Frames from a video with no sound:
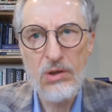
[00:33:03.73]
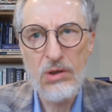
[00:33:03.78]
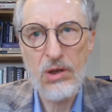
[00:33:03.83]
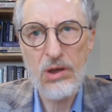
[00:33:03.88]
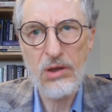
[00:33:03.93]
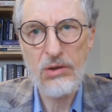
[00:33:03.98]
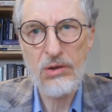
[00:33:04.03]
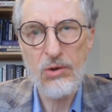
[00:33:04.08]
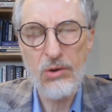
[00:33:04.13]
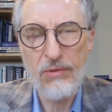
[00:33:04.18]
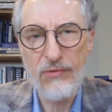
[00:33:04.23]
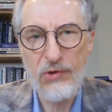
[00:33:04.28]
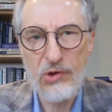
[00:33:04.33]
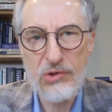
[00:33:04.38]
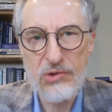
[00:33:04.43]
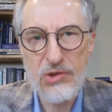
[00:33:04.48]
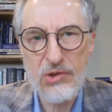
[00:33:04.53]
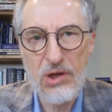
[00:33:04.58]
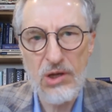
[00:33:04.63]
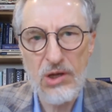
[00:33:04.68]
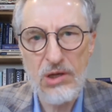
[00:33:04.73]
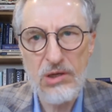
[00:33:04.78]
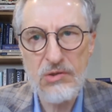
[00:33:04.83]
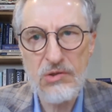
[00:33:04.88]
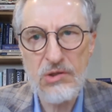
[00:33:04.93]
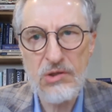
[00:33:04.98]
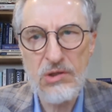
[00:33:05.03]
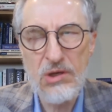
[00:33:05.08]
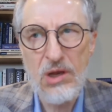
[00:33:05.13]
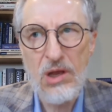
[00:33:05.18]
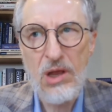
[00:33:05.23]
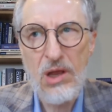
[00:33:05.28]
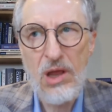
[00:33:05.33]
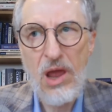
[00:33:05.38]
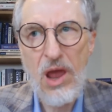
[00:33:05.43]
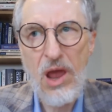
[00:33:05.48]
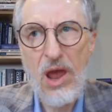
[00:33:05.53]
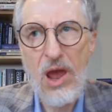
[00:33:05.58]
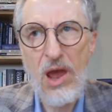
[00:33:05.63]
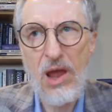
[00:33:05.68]
universities,
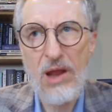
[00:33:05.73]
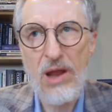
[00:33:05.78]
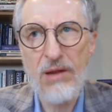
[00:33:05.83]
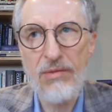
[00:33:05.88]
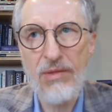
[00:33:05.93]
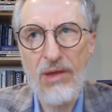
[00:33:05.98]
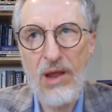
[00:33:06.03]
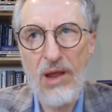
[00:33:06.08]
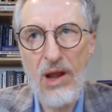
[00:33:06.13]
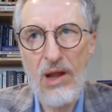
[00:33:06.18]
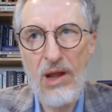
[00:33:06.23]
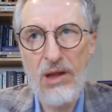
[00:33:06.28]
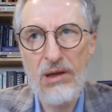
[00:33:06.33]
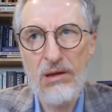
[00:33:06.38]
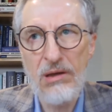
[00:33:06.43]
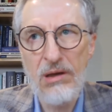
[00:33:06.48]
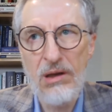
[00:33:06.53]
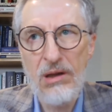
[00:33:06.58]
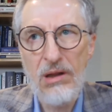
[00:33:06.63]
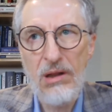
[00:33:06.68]
and then